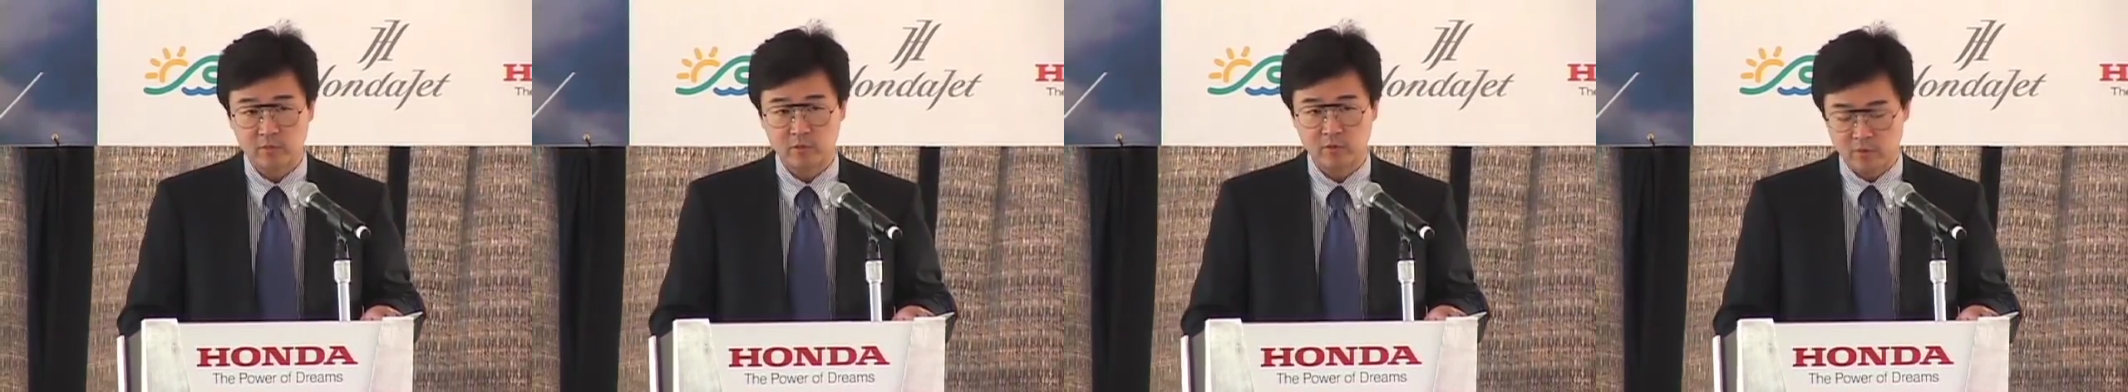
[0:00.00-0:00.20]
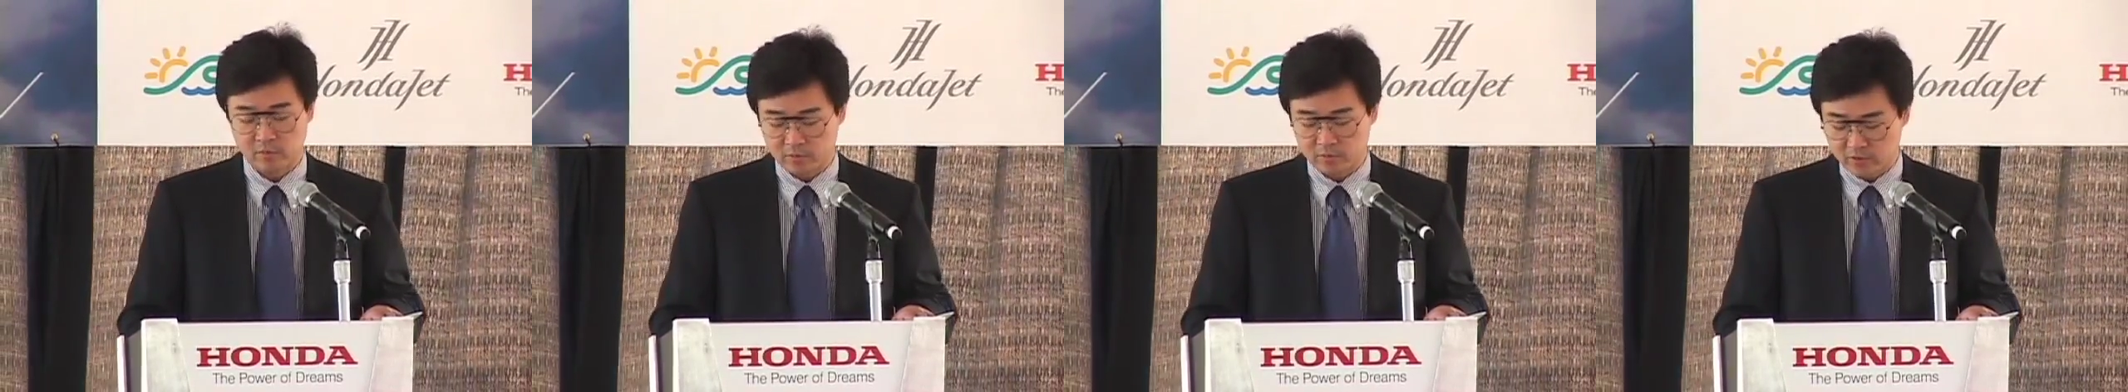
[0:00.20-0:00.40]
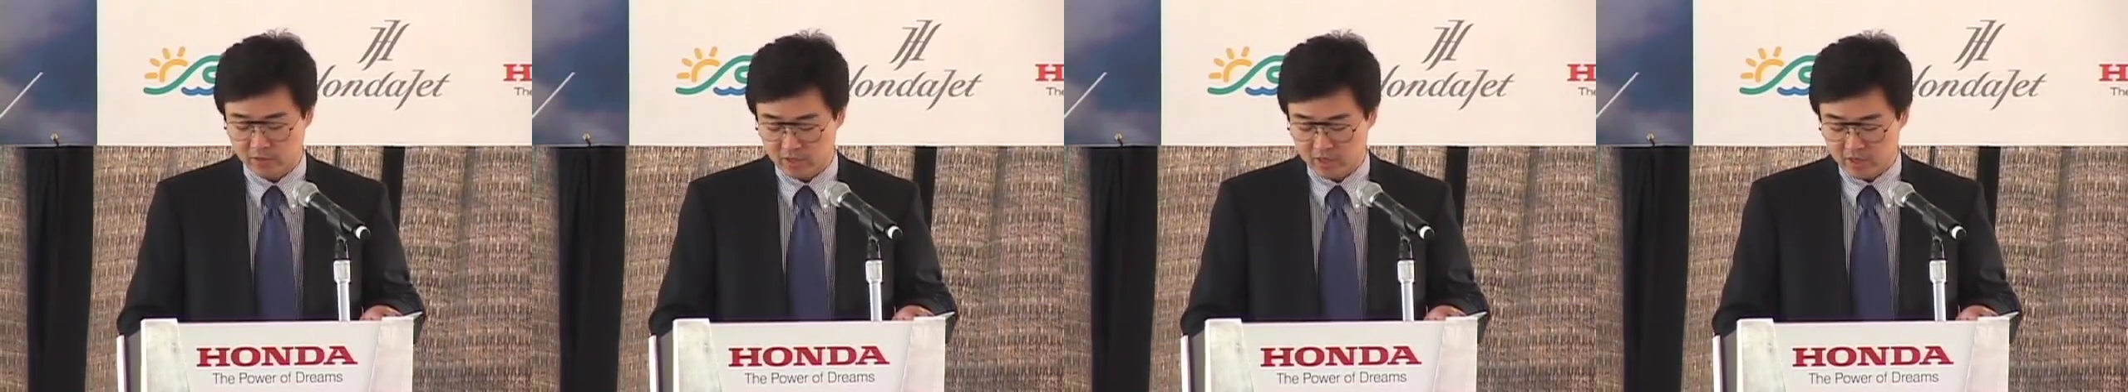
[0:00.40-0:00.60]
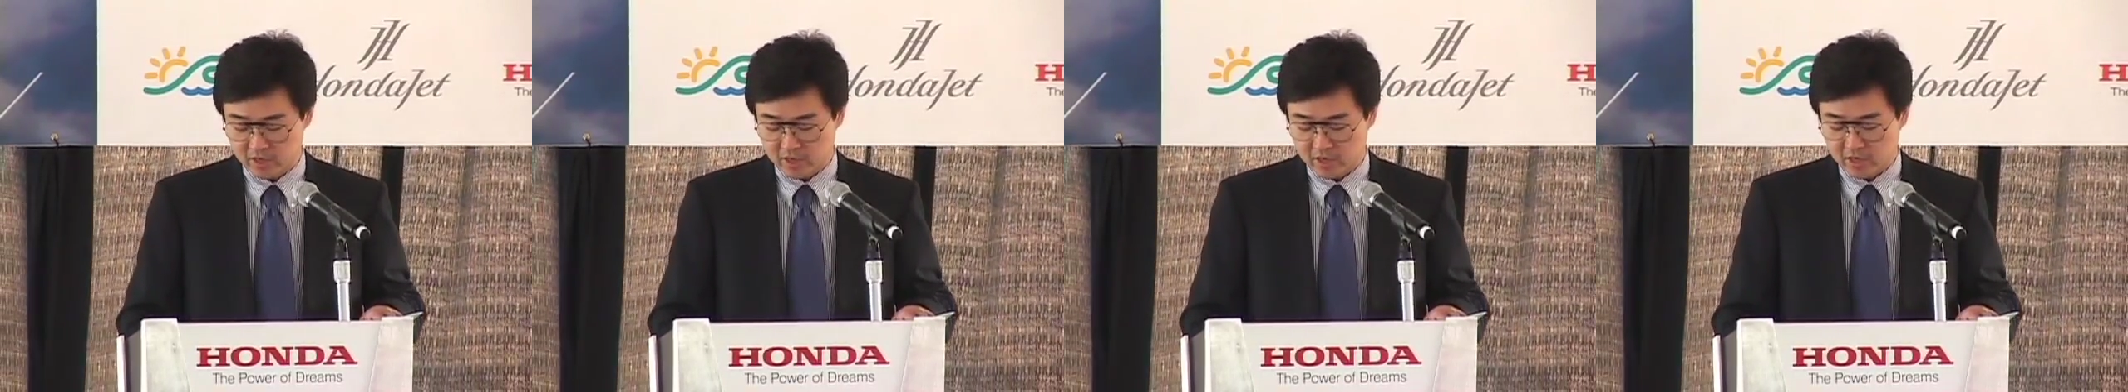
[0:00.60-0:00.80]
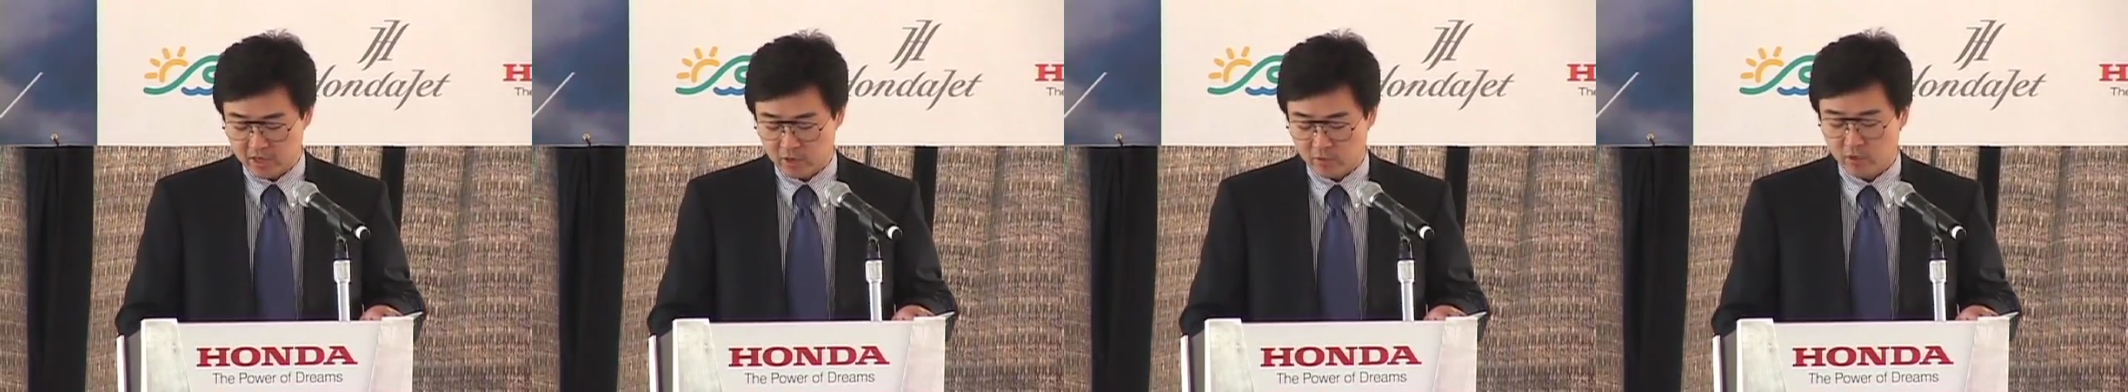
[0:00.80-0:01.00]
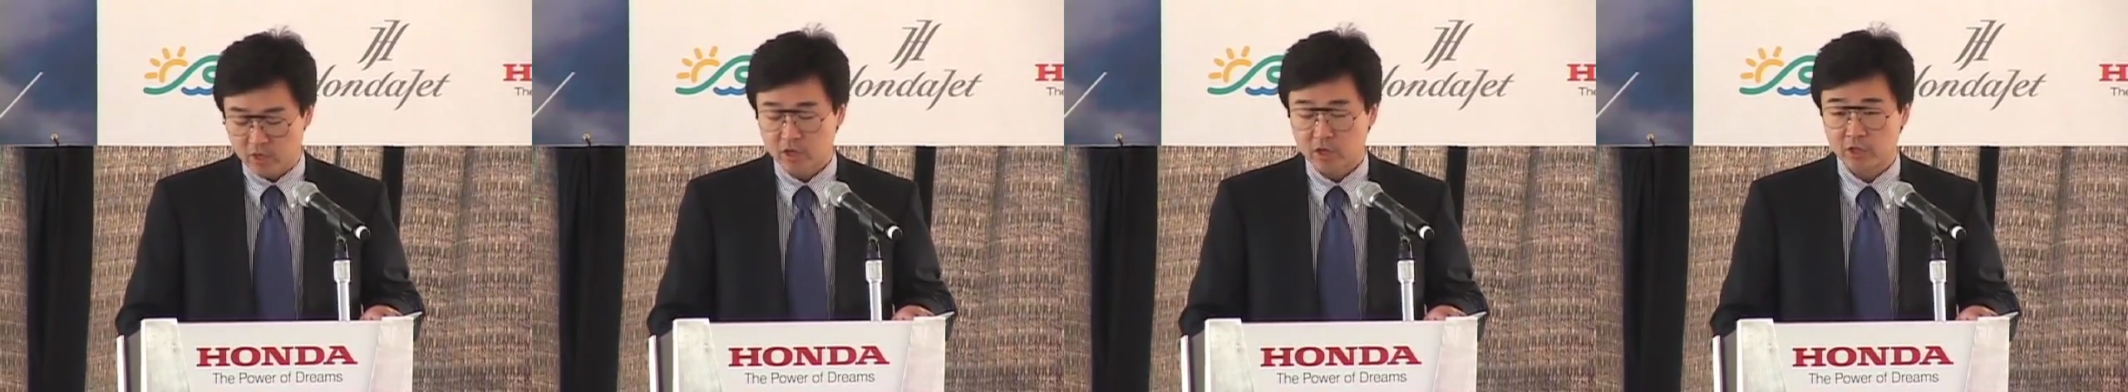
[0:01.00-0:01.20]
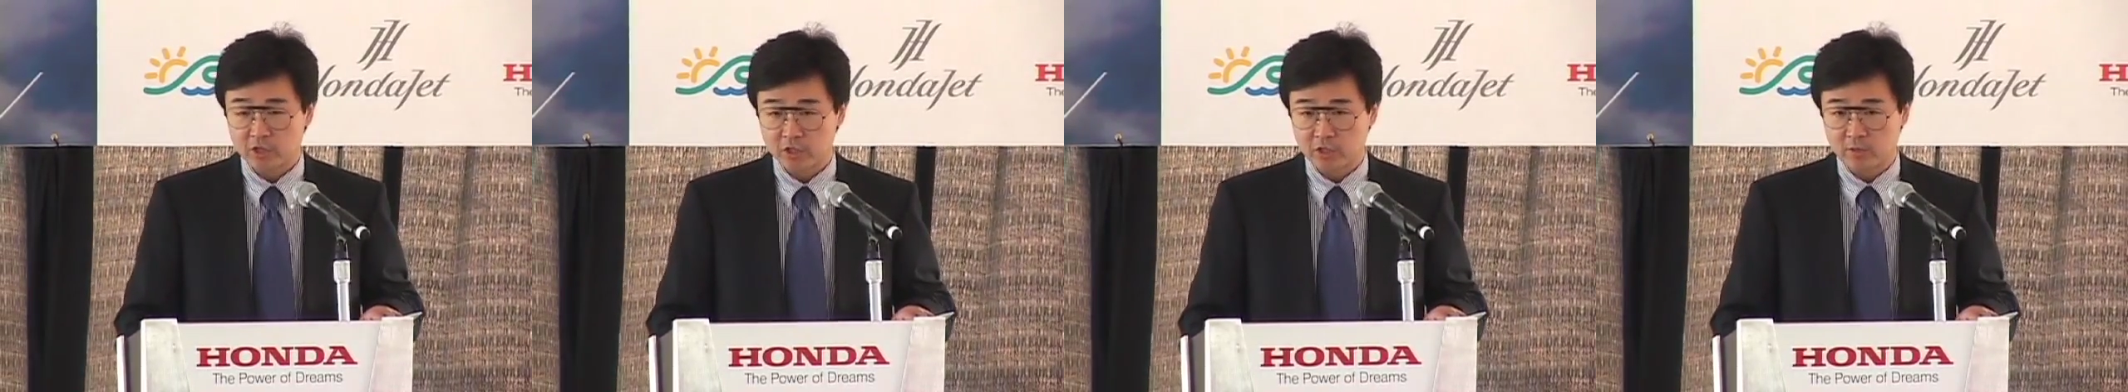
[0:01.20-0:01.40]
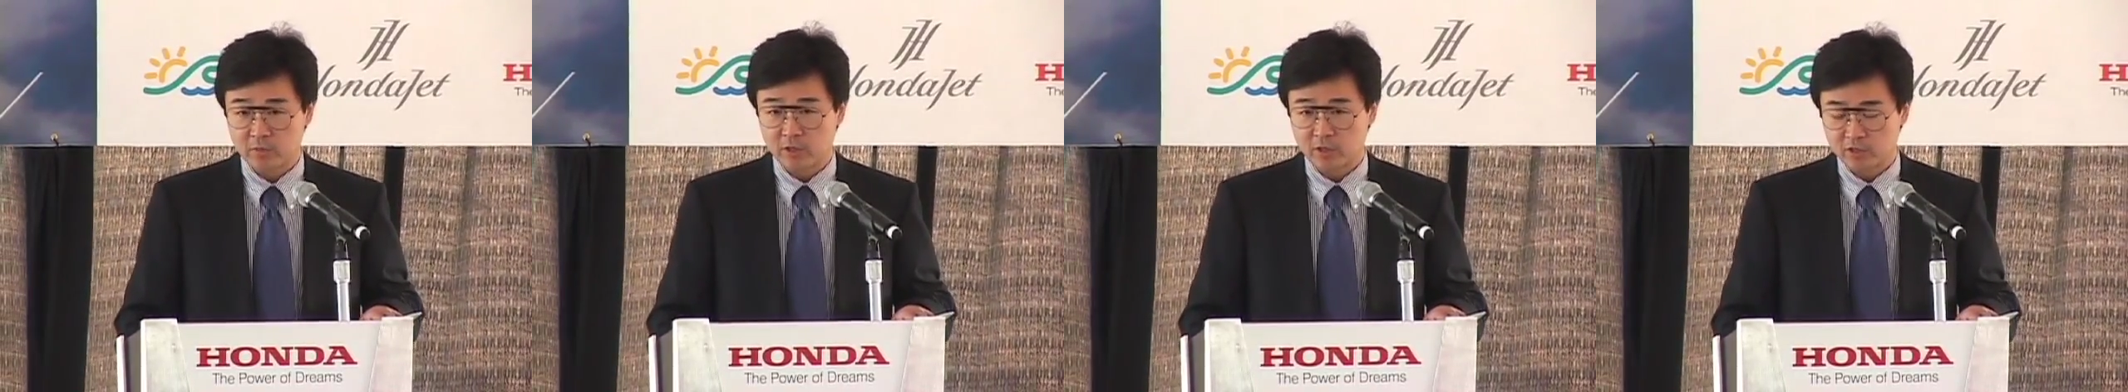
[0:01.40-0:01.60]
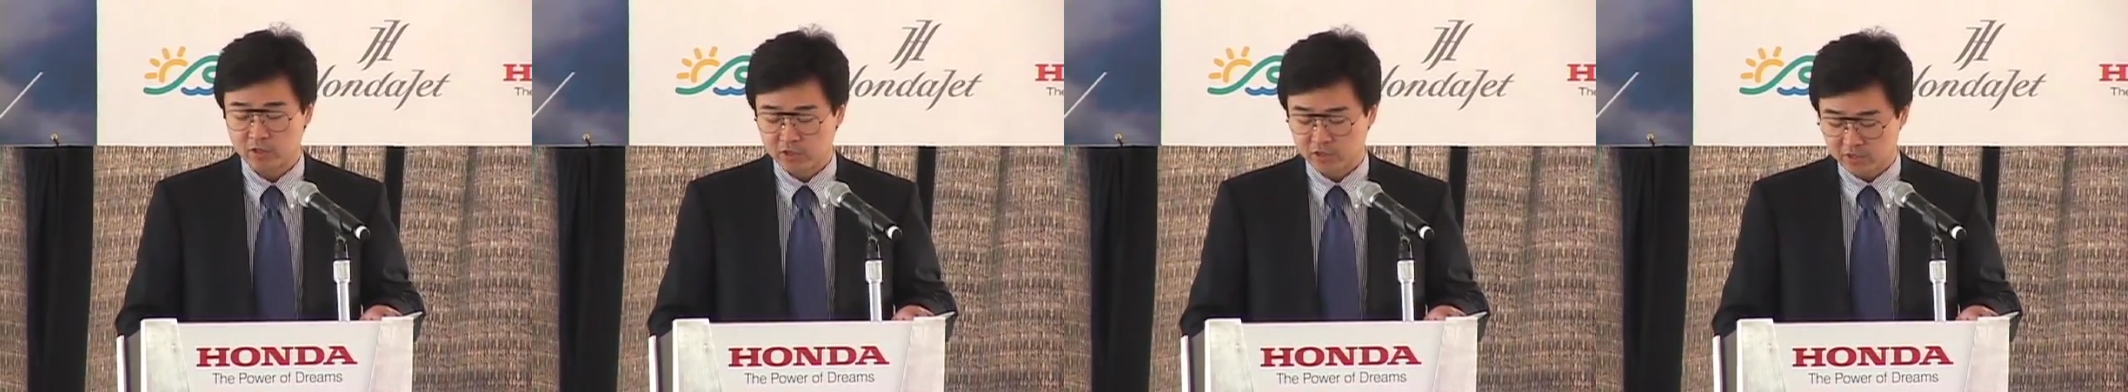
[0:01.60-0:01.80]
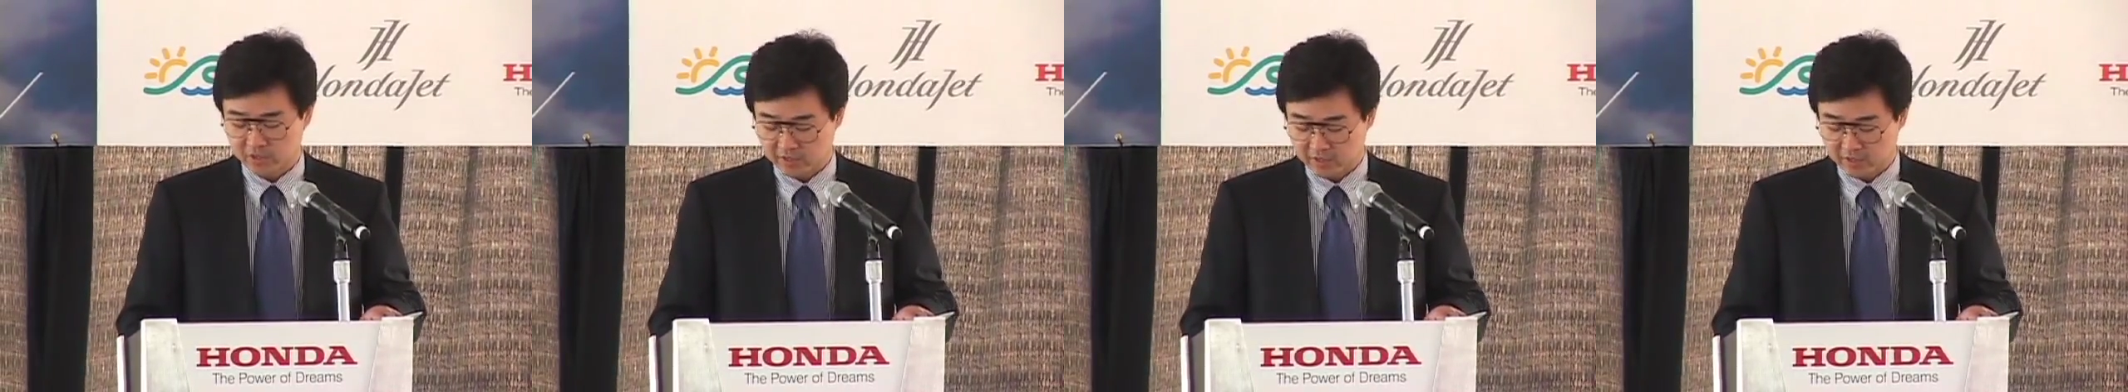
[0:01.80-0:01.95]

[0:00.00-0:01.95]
from our customers.